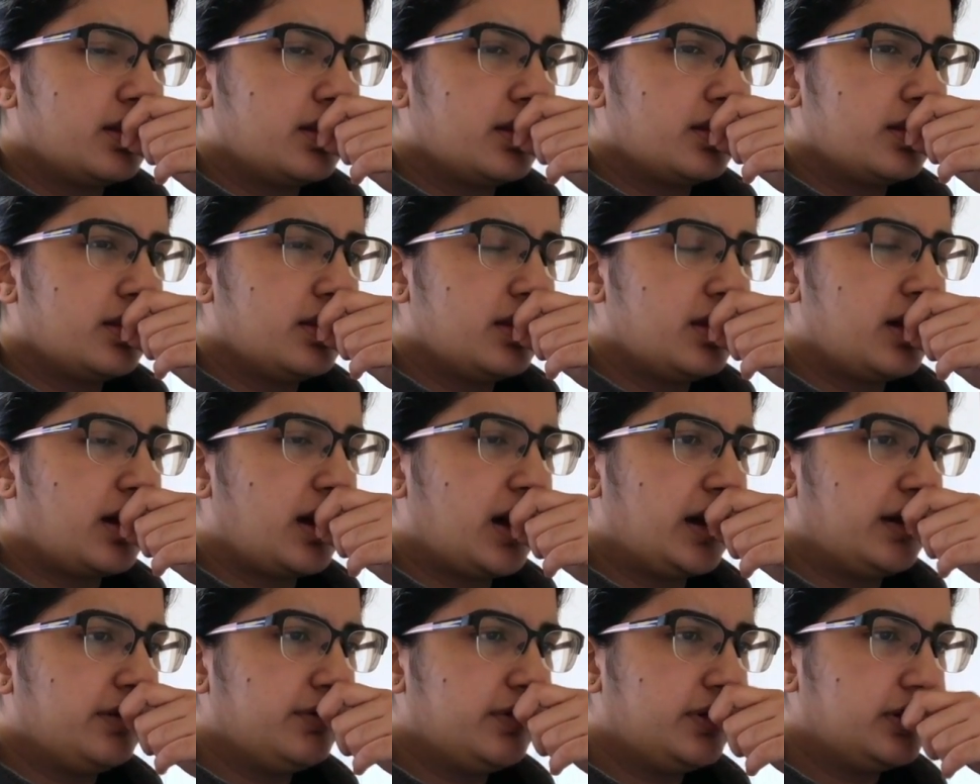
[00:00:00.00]
the
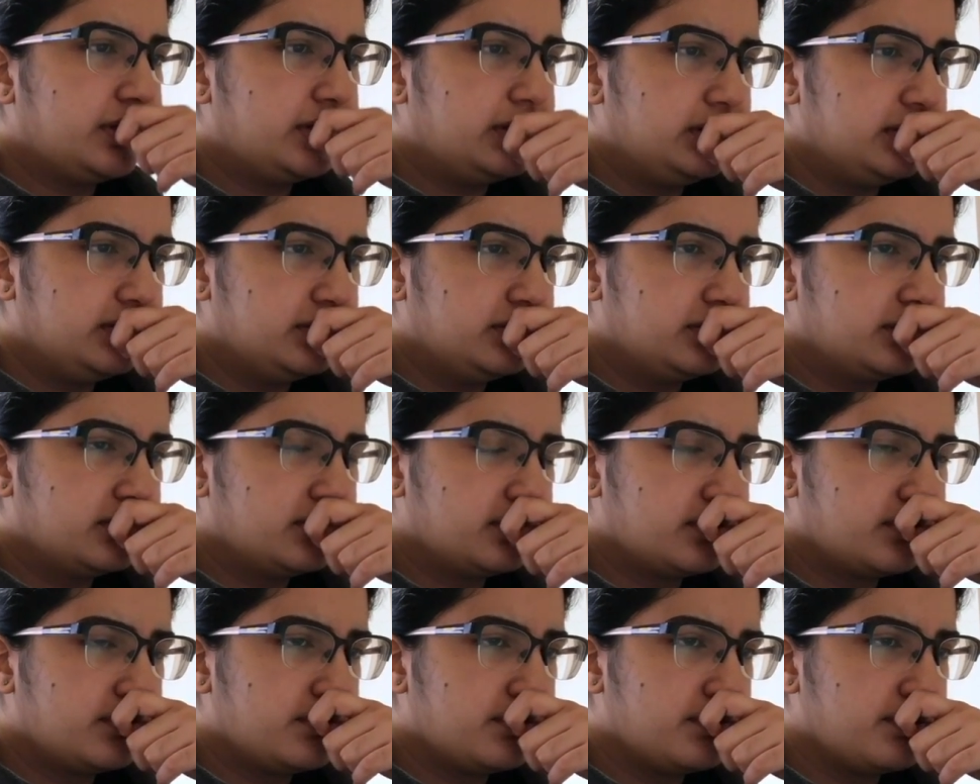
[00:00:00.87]
hiring
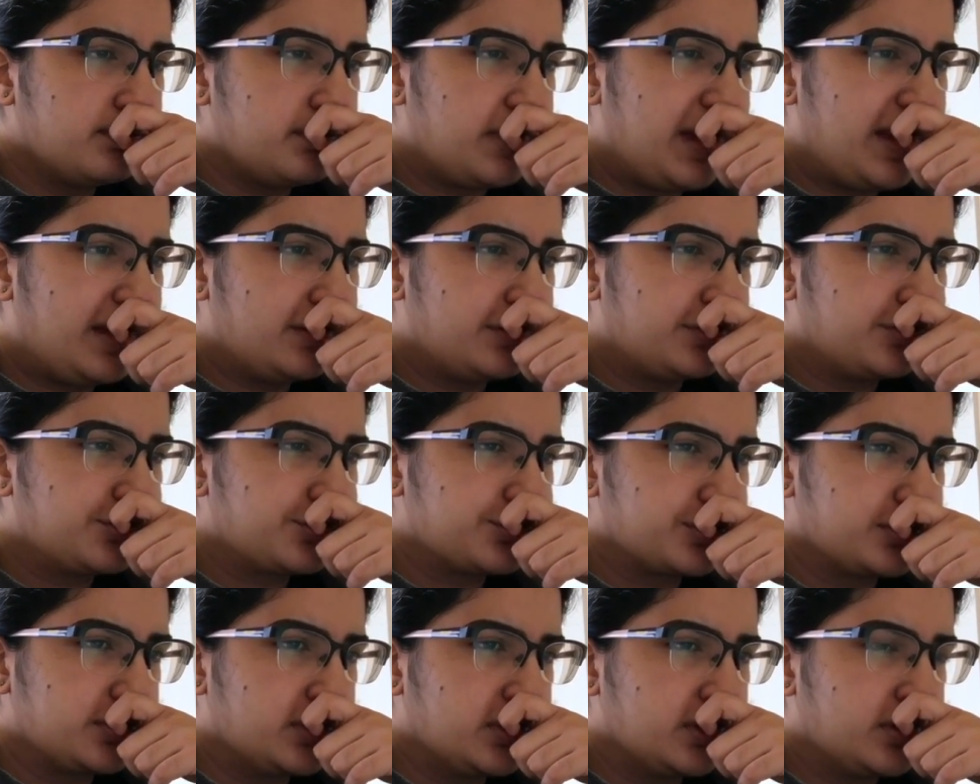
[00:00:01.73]

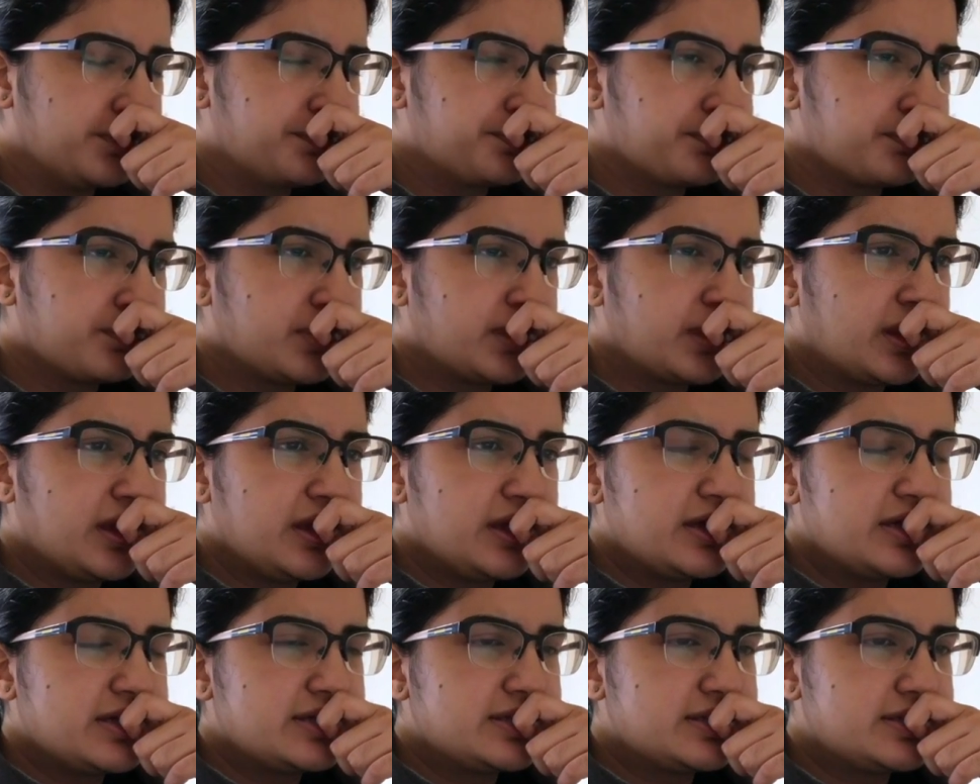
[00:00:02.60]
manager
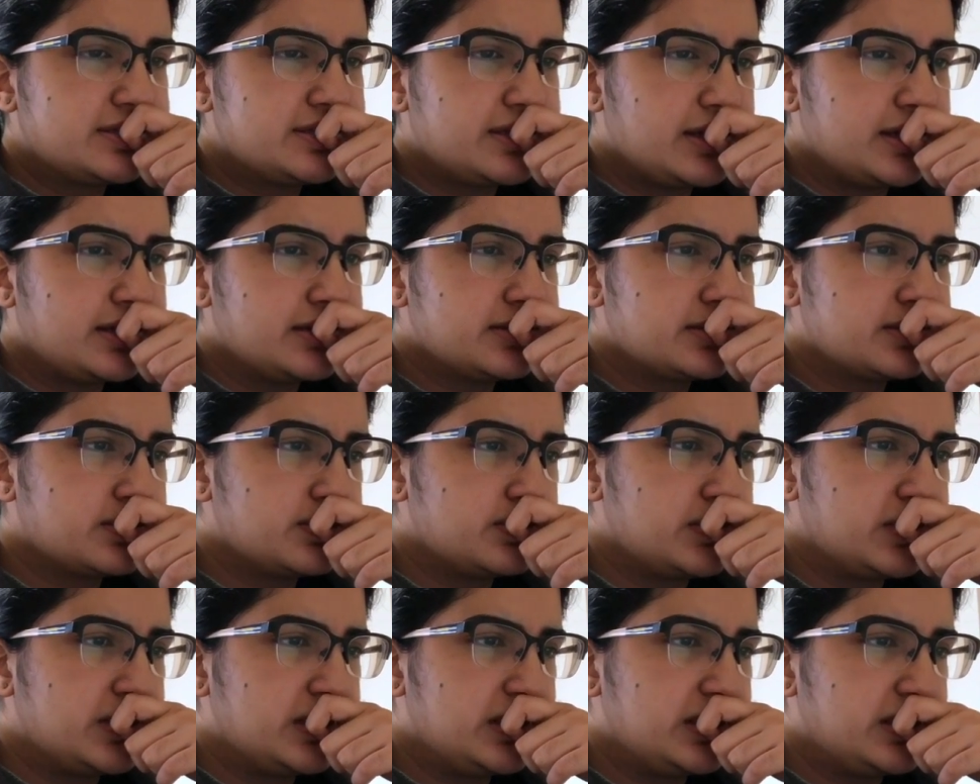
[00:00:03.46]
sent
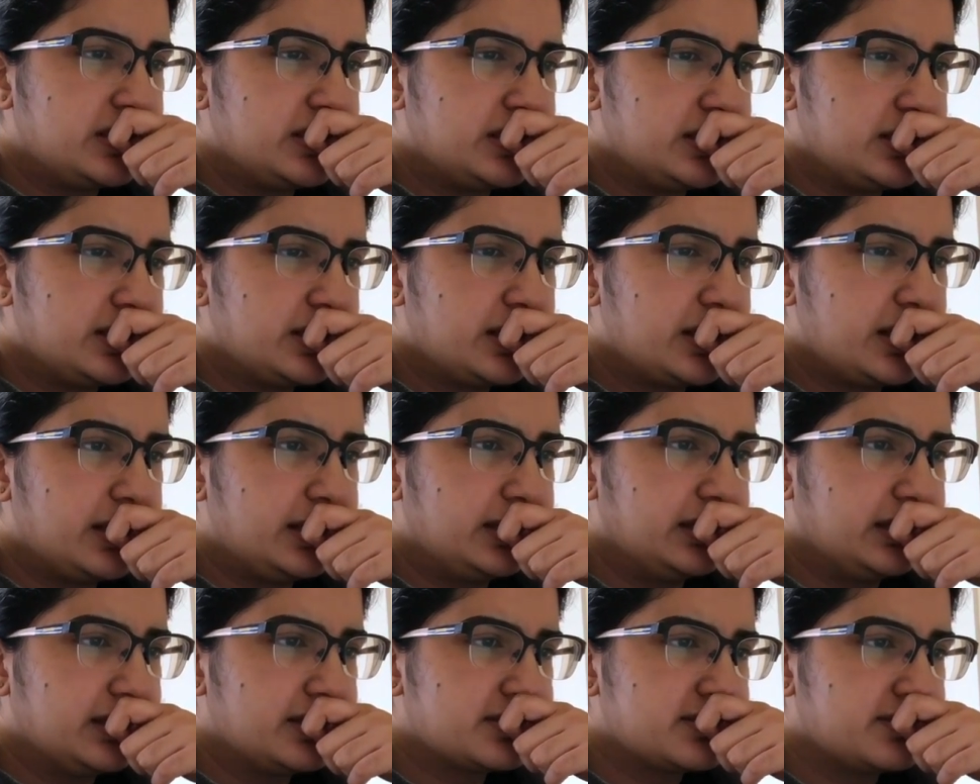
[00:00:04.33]
me a
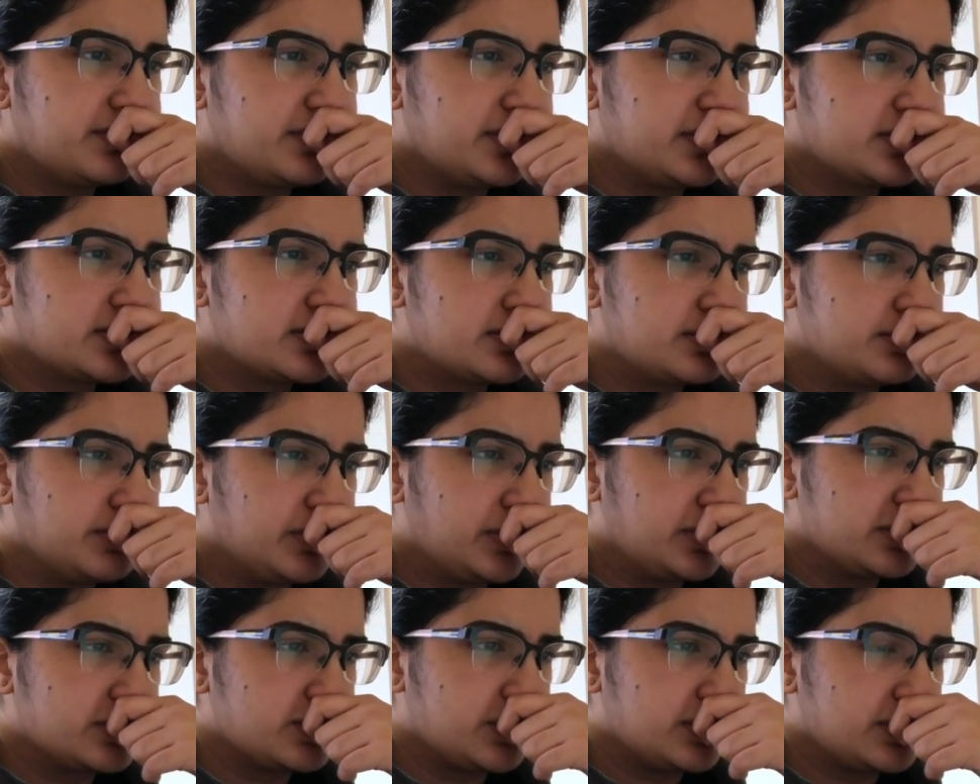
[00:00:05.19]
list of things to bring
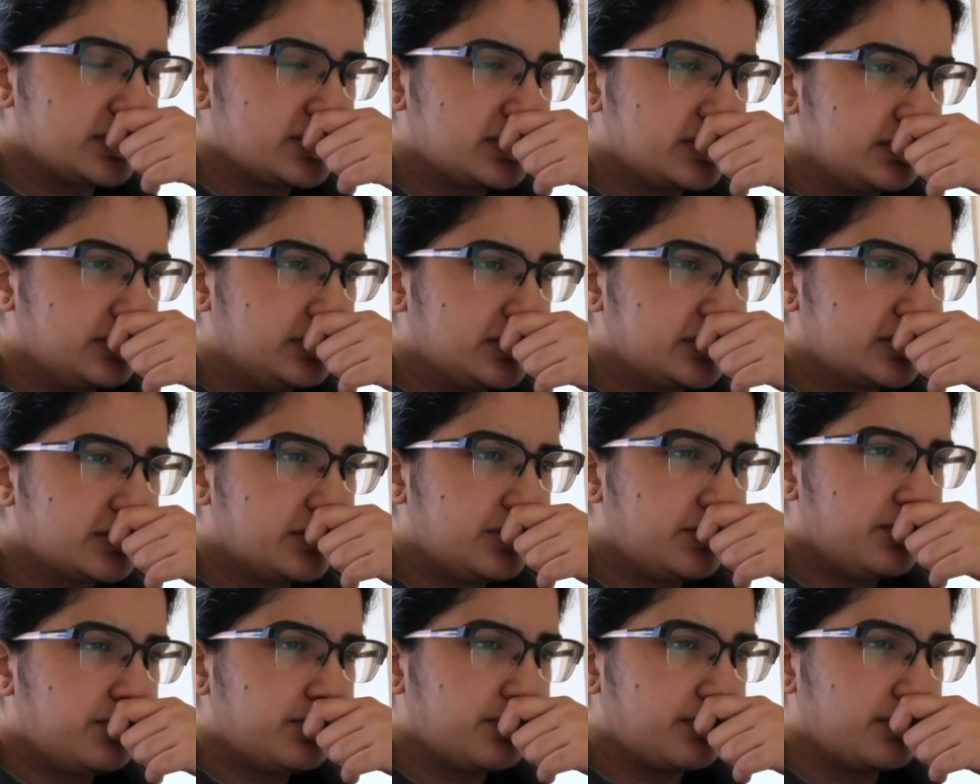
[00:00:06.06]
as well, so let's go
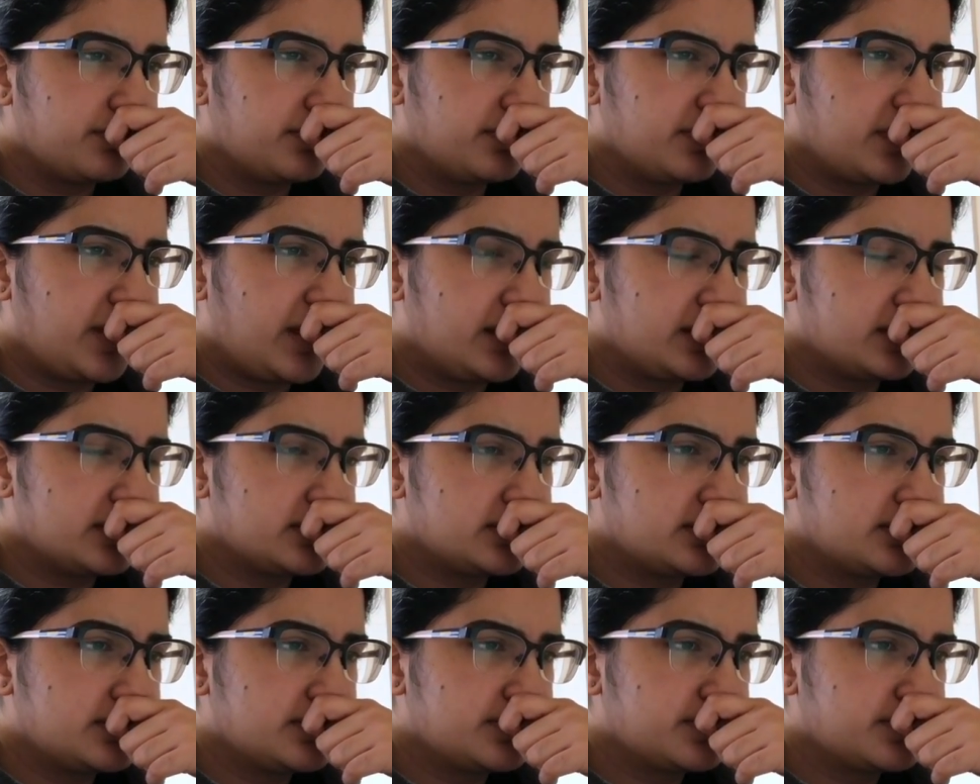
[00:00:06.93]
through that.